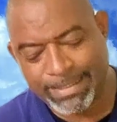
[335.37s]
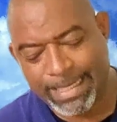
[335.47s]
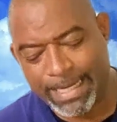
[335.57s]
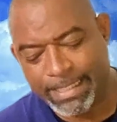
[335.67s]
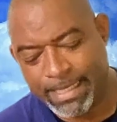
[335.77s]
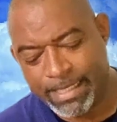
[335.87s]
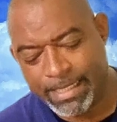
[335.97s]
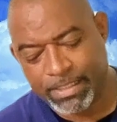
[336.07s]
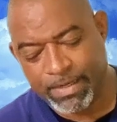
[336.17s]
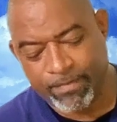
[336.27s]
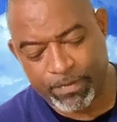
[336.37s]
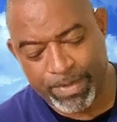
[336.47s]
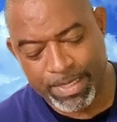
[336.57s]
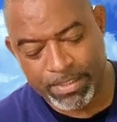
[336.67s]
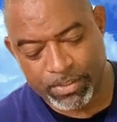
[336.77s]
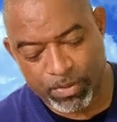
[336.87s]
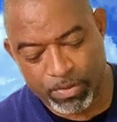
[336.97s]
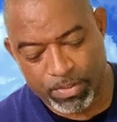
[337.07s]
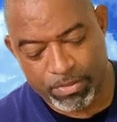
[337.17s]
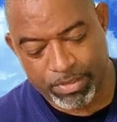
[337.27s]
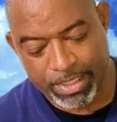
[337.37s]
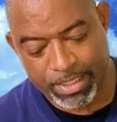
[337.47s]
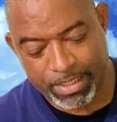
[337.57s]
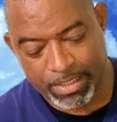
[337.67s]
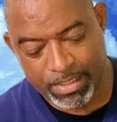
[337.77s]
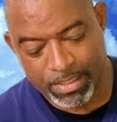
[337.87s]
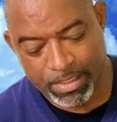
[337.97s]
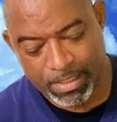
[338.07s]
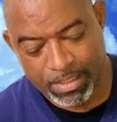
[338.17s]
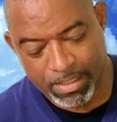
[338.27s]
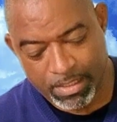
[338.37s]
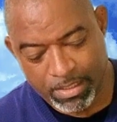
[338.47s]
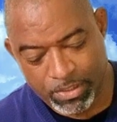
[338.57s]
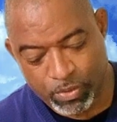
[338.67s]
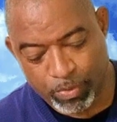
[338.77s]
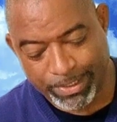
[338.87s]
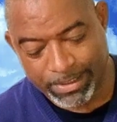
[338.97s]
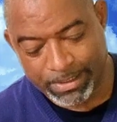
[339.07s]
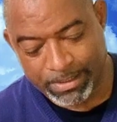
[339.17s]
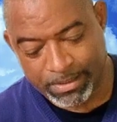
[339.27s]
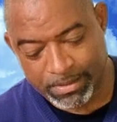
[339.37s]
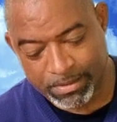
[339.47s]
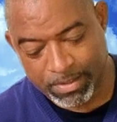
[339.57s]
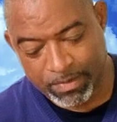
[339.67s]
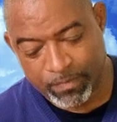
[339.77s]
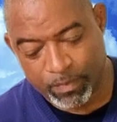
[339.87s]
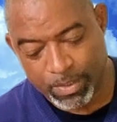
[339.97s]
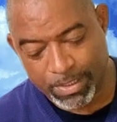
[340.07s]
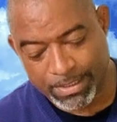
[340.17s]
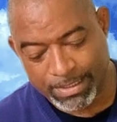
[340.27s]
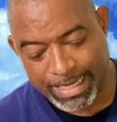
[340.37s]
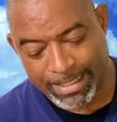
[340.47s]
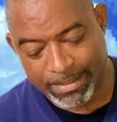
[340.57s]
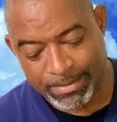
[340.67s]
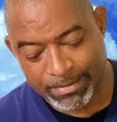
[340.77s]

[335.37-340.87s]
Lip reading: ADHD influenced your career choice of work style?